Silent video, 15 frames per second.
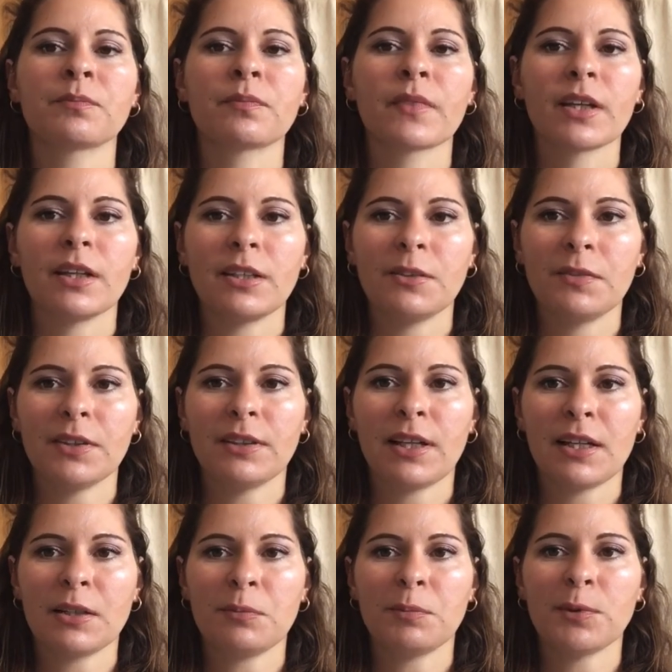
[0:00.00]
It will
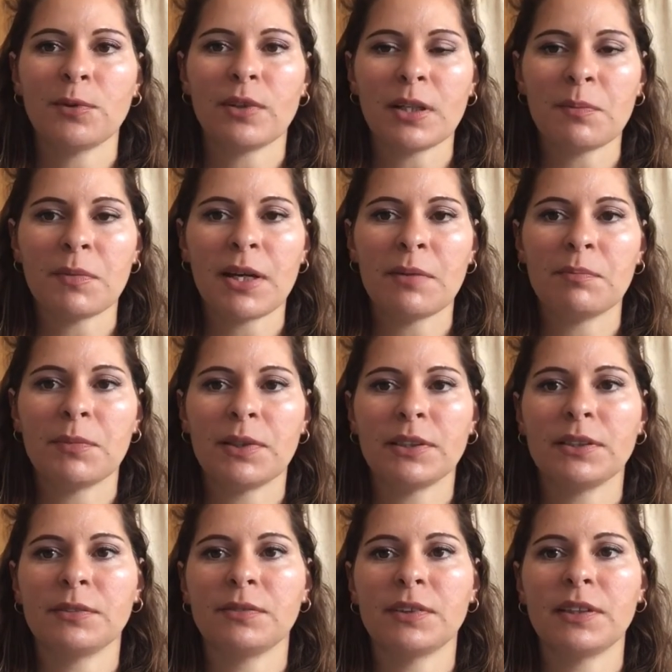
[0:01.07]
help you remember the
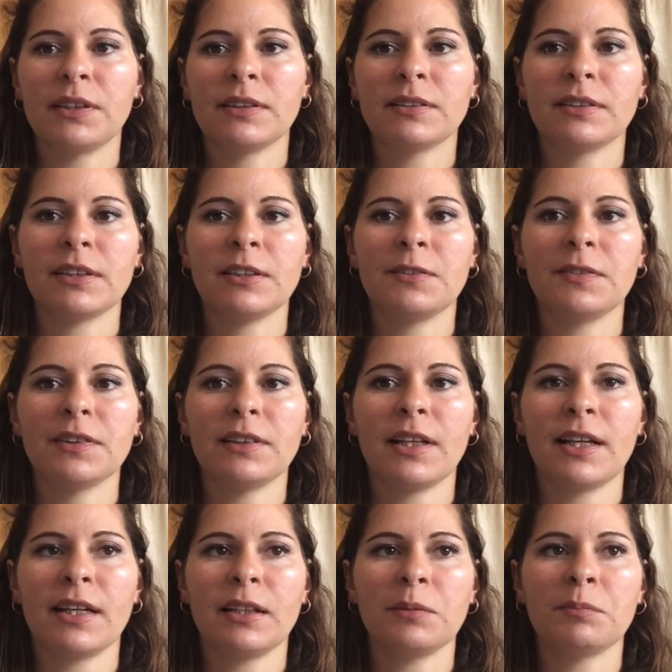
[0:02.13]
words. It will
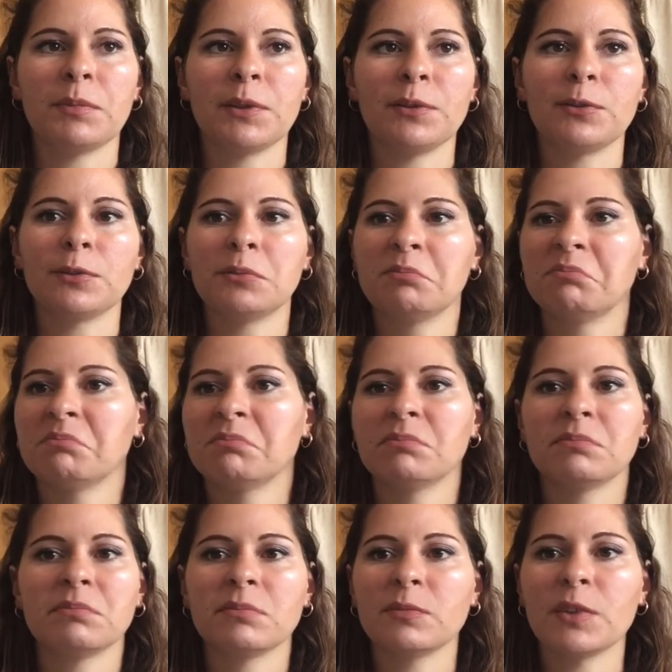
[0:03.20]
help you
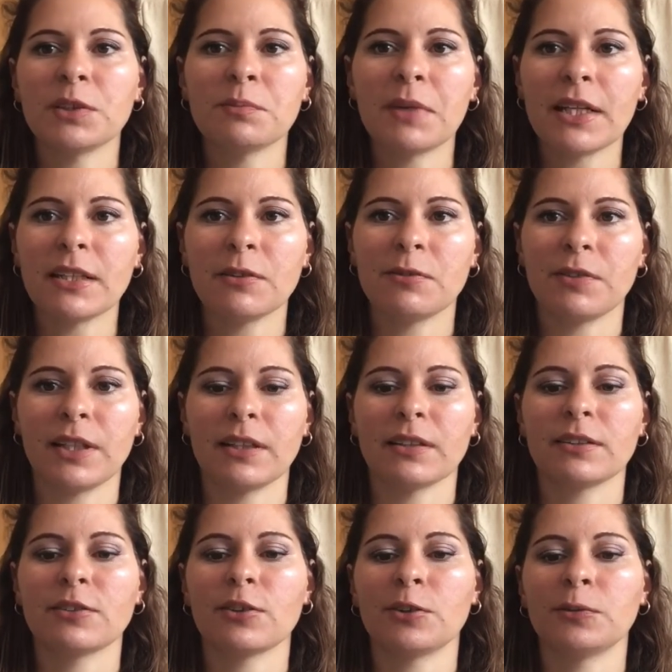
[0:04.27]
with many things.
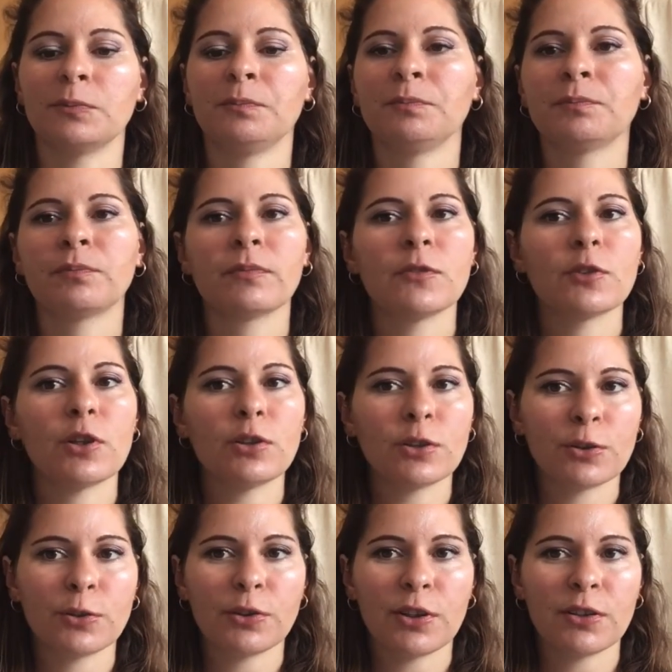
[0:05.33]
So talk
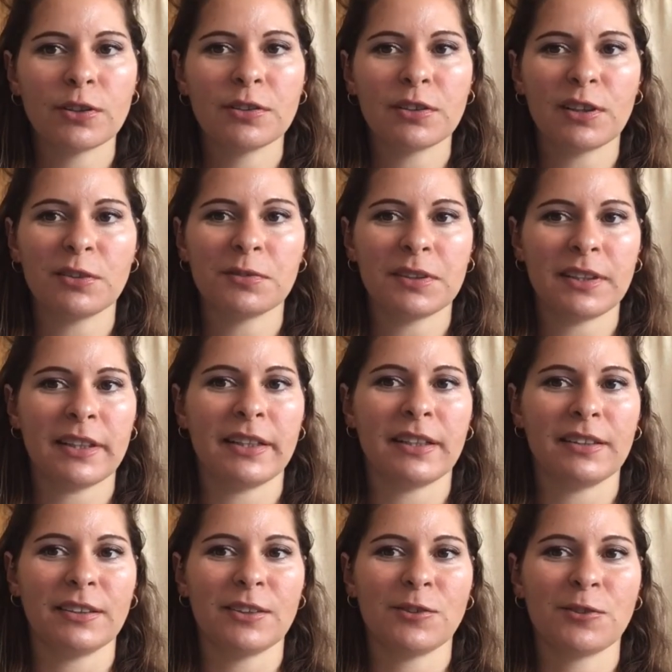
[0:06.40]
to yourself in
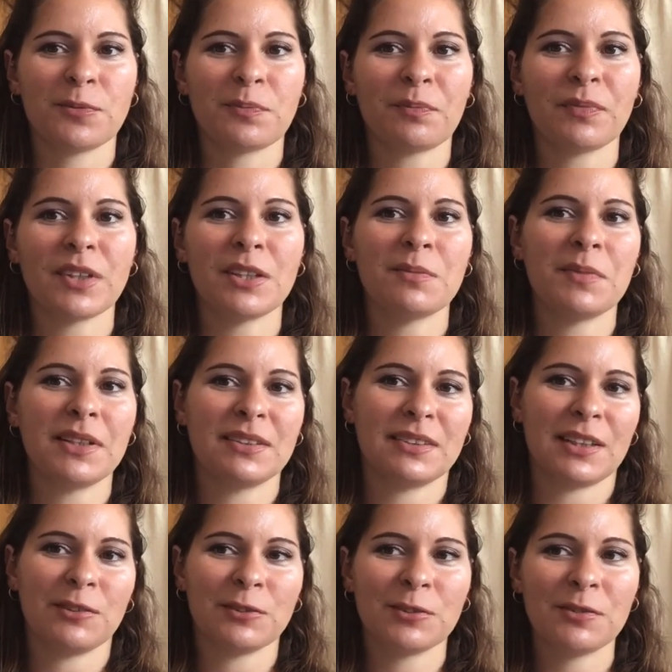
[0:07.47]
English. It may
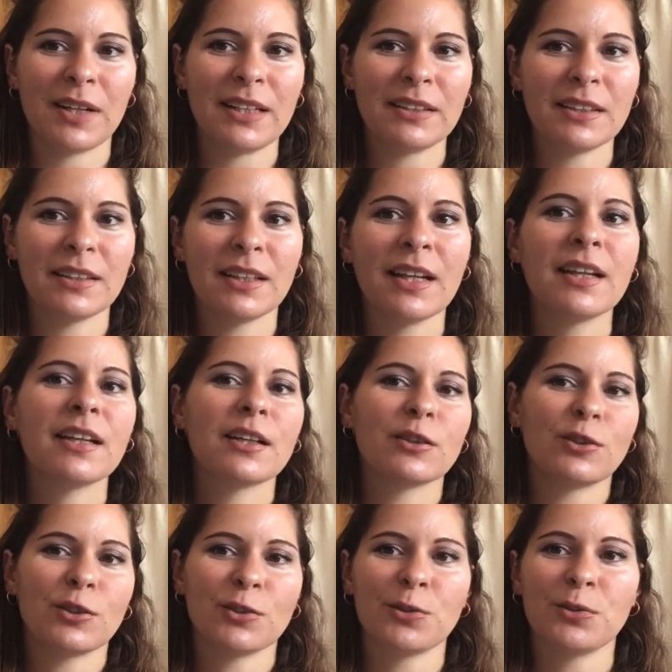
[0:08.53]
sound funny.
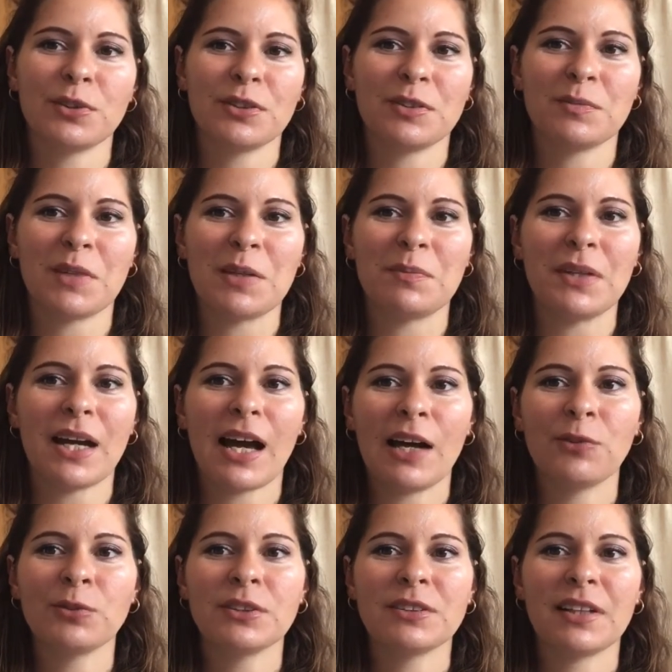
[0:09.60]
Don't do this maybe
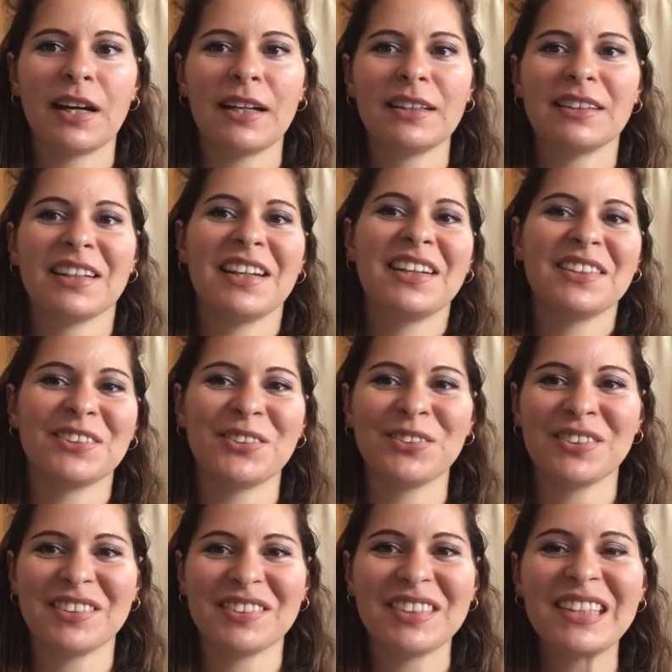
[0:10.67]
outside. Do
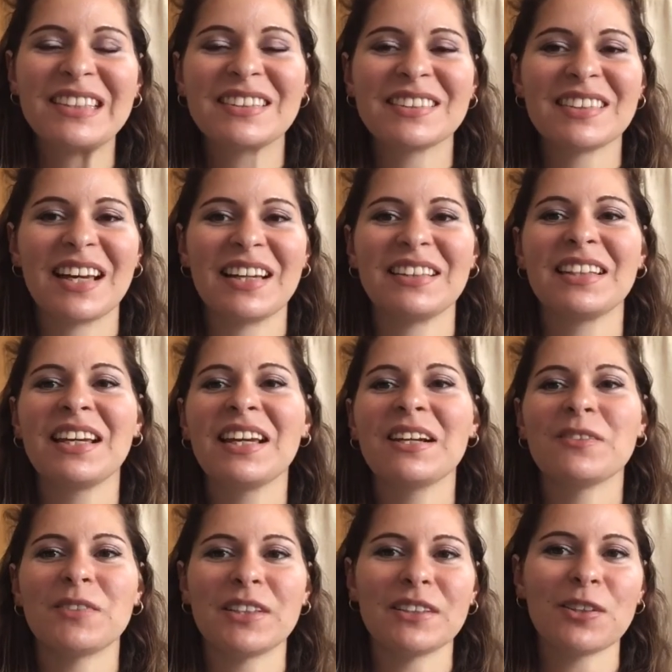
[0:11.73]
this inside
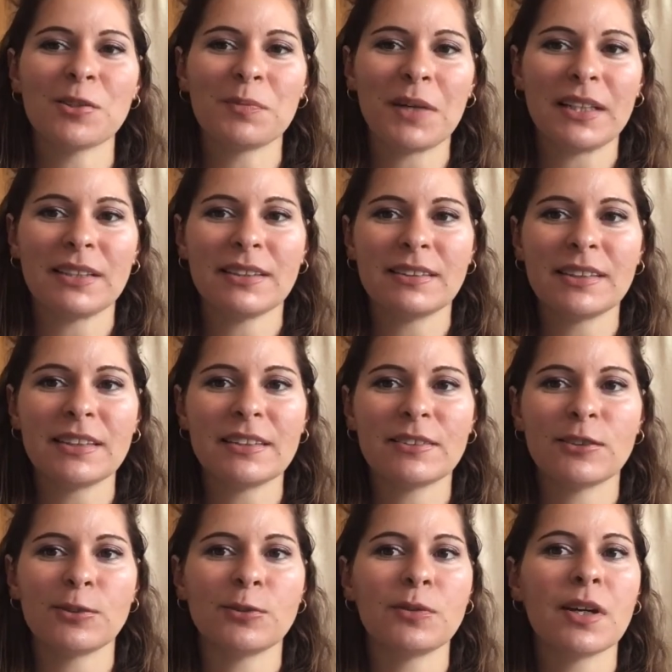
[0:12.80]
when nobody sees
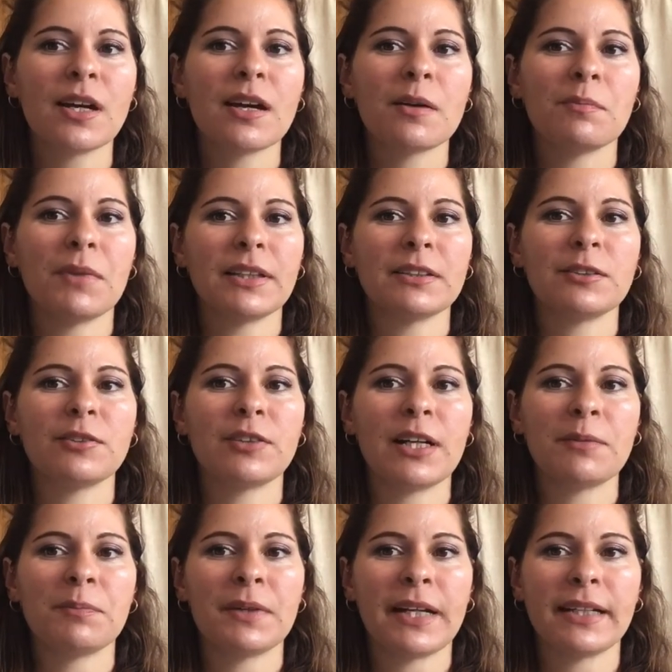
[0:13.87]
you. But try
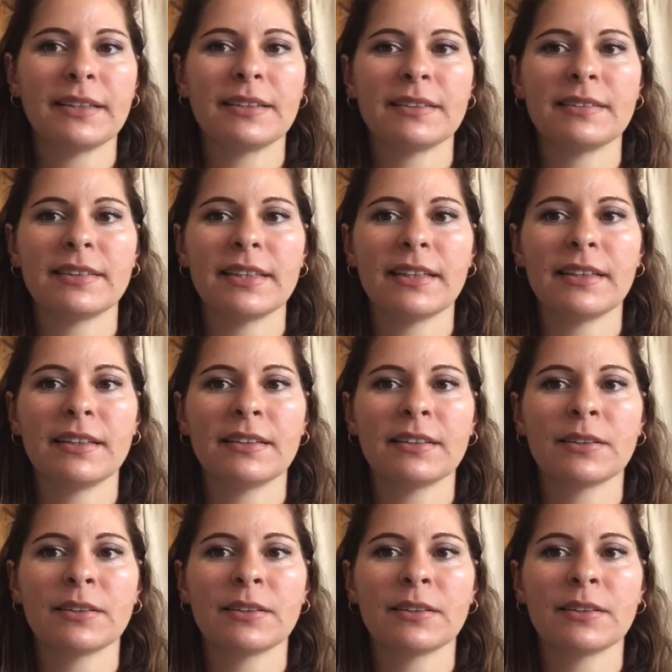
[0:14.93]
practicing it.